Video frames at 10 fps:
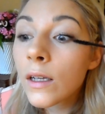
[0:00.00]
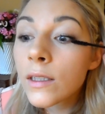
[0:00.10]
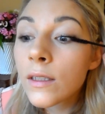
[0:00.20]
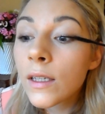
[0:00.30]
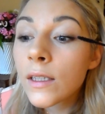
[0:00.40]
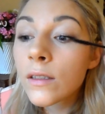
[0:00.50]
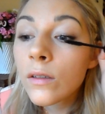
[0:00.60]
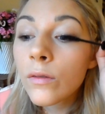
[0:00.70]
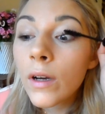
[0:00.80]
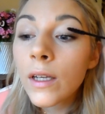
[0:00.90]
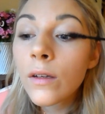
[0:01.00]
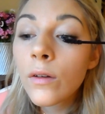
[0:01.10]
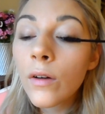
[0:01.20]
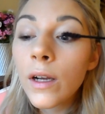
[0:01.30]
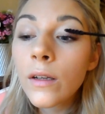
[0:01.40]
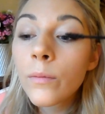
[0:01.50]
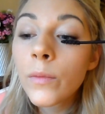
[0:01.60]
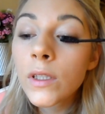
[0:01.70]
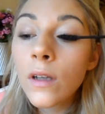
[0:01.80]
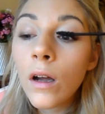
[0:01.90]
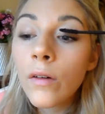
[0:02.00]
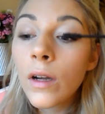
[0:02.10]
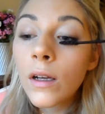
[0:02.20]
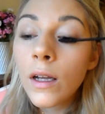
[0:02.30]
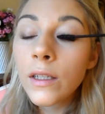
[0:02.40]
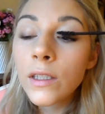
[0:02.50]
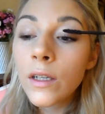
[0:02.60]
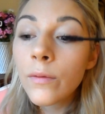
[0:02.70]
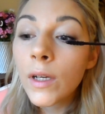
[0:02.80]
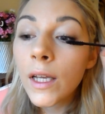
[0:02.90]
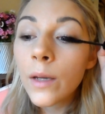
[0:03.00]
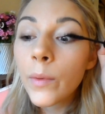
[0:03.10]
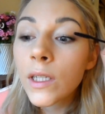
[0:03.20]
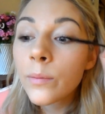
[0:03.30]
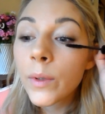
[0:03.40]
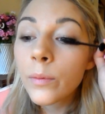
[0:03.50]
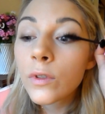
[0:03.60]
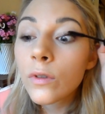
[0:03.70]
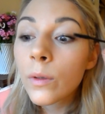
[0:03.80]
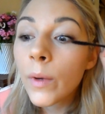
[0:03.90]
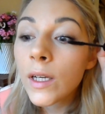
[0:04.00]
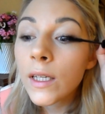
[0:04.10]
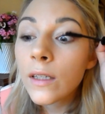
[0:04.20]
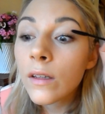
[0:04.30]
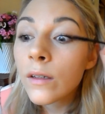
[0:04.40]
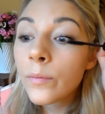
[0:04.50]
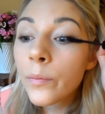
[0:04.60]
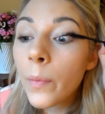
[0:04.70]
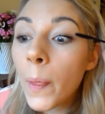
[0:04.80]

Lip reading: I just think it's a great, great mascara, and you don't really hear many people talk about it either.